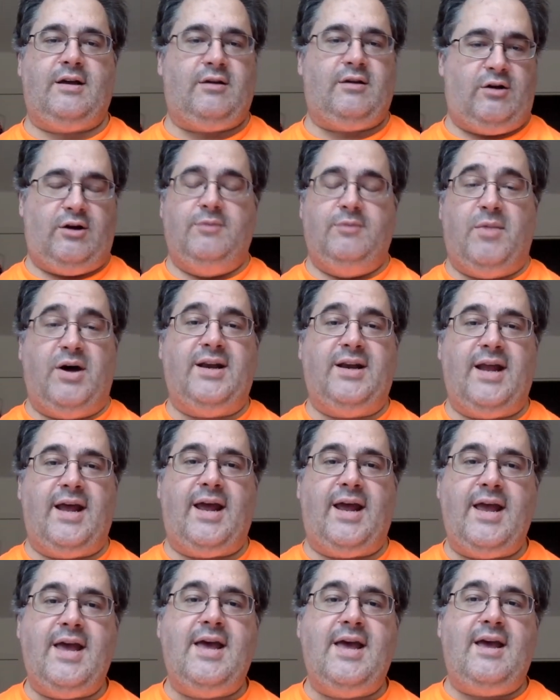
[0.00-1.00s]
on
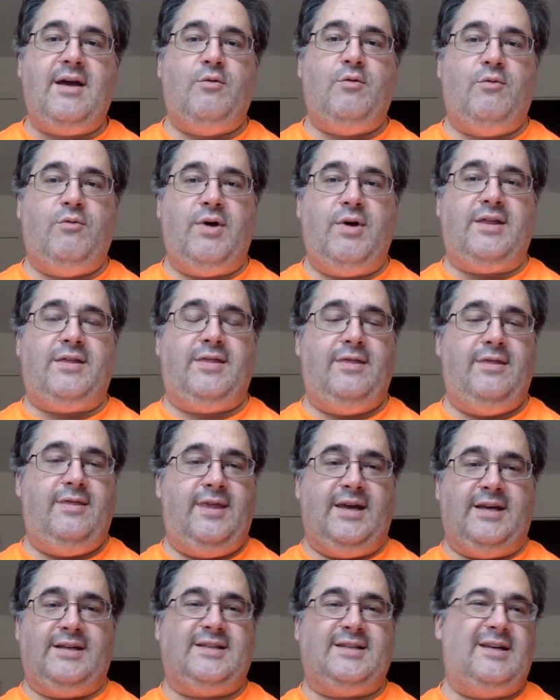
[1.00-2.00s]
Monday with
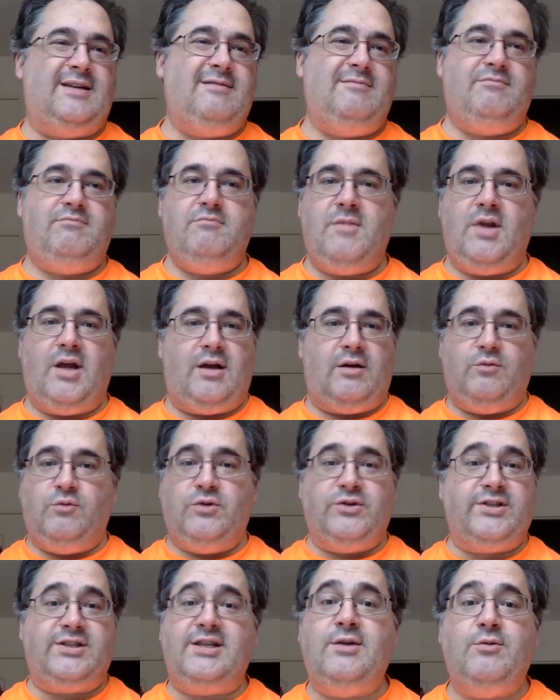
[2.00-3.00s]
this, and uh,
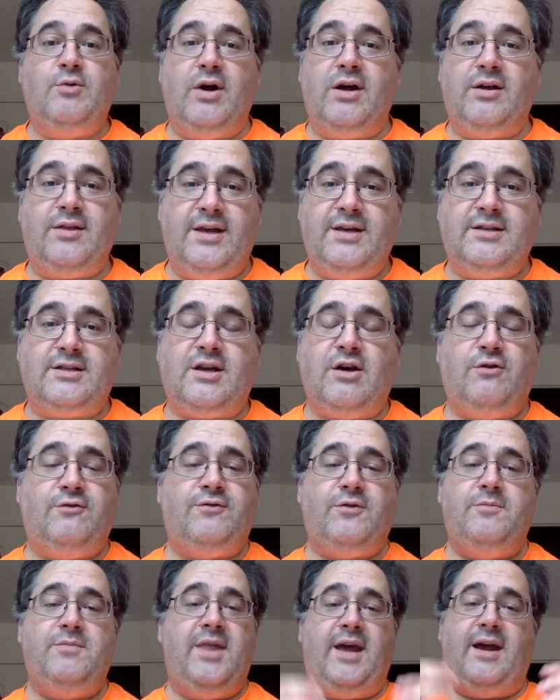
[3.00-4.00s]
we'll see where things go
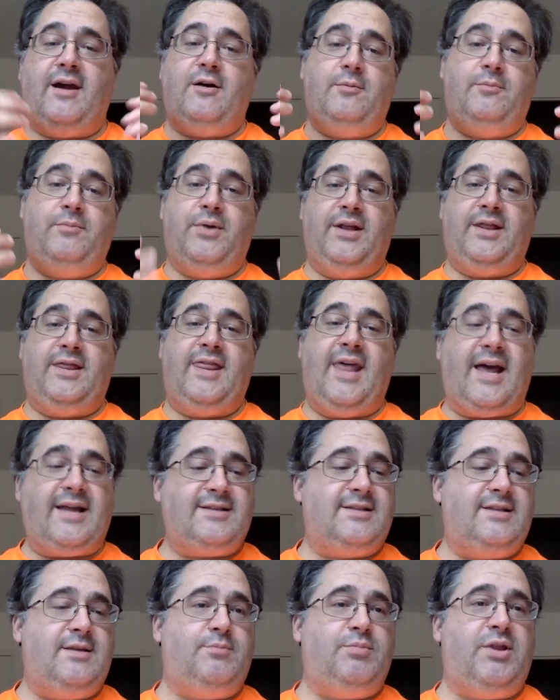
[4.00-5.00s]
from there. But
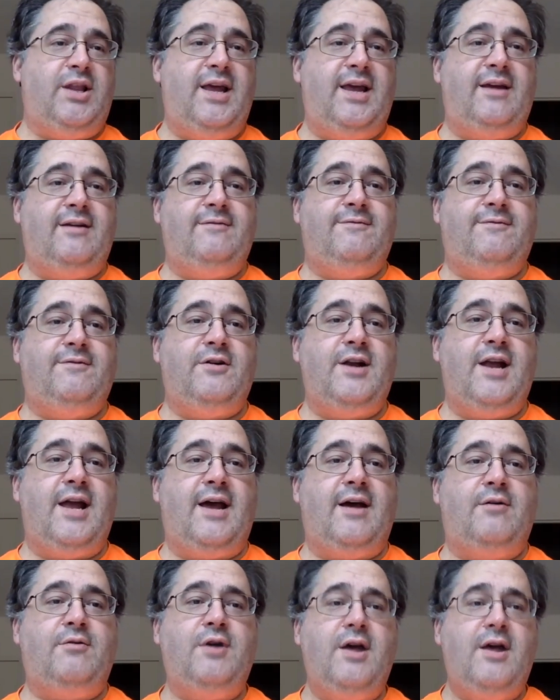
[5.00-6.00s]
that's the plan for
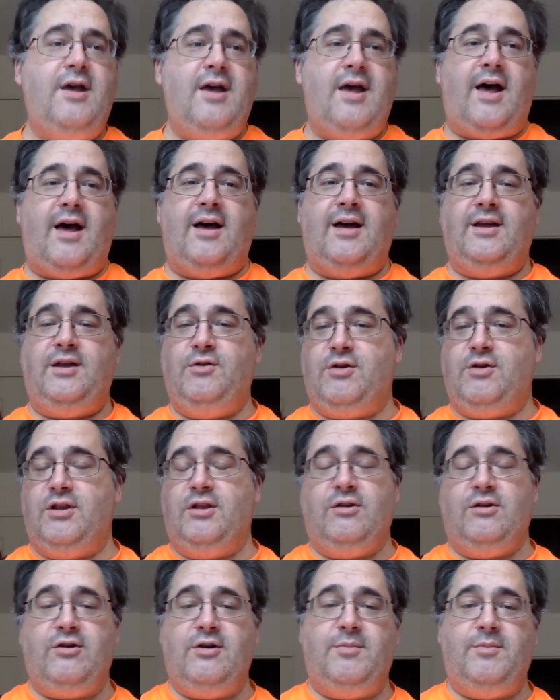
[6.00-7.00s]
now. Uh, you can
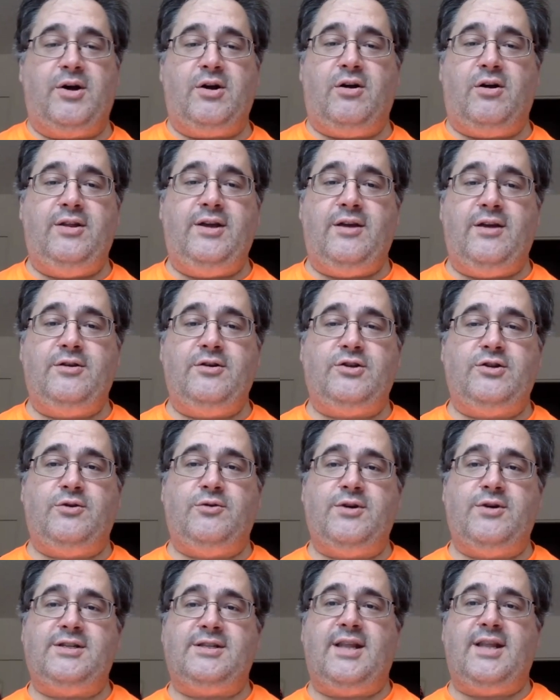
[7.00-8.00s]
learn about all the other
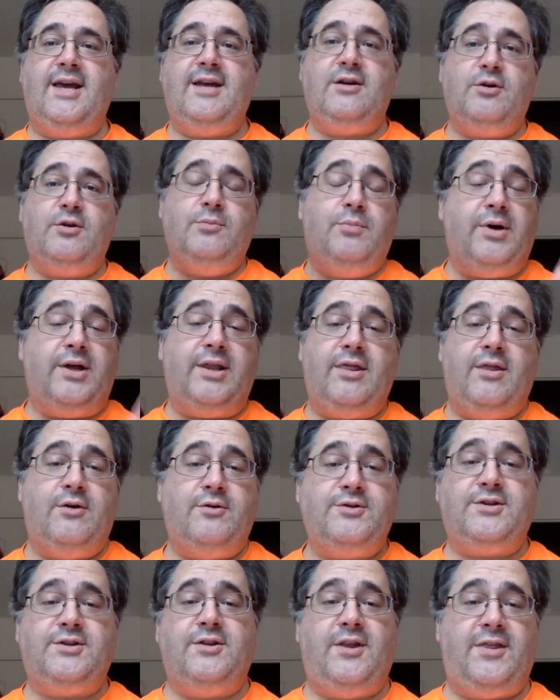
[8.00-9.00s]
toys later, but
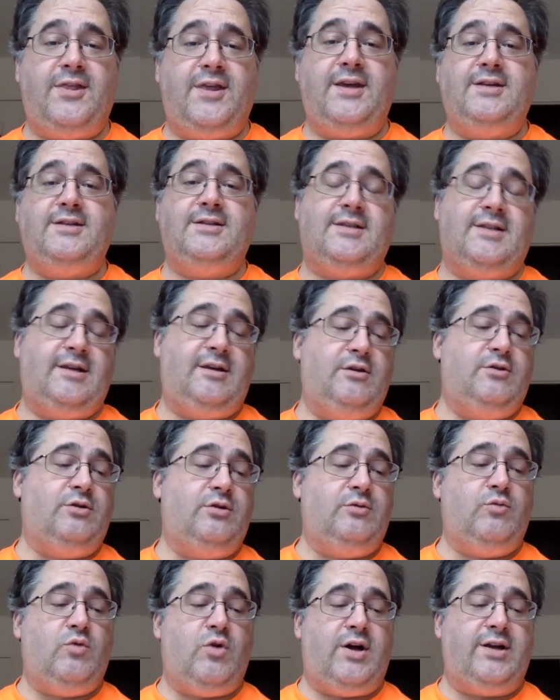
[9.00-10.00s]
those are the things that
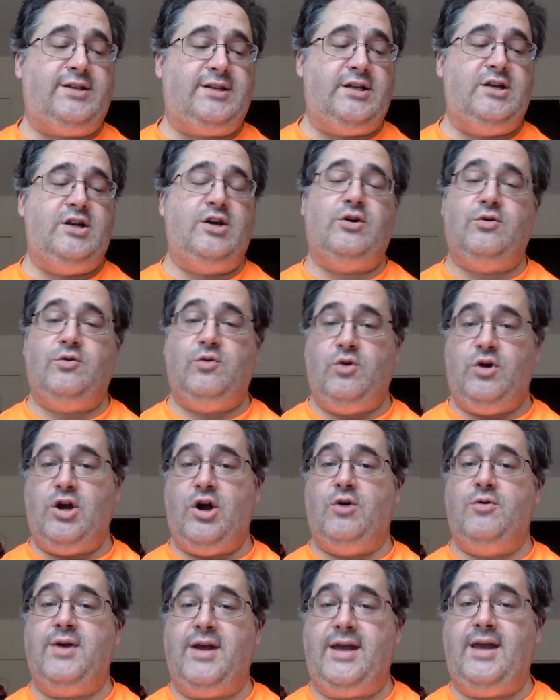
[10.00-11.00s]
you'll want to know
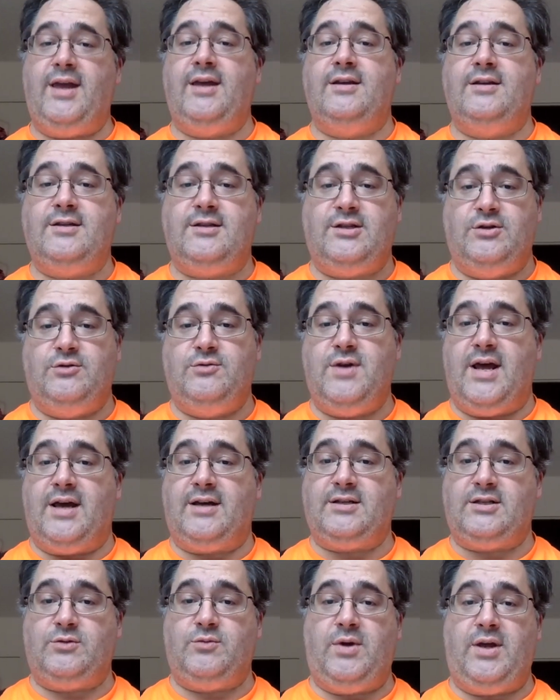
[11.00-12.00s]
going into
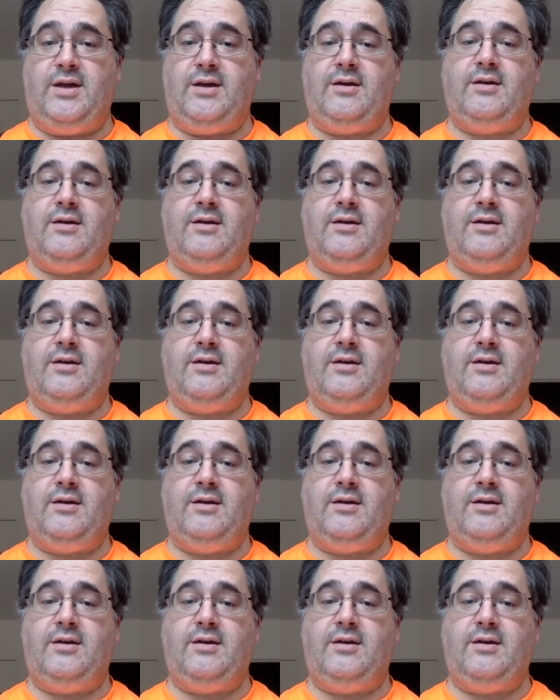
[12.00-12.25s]
next week.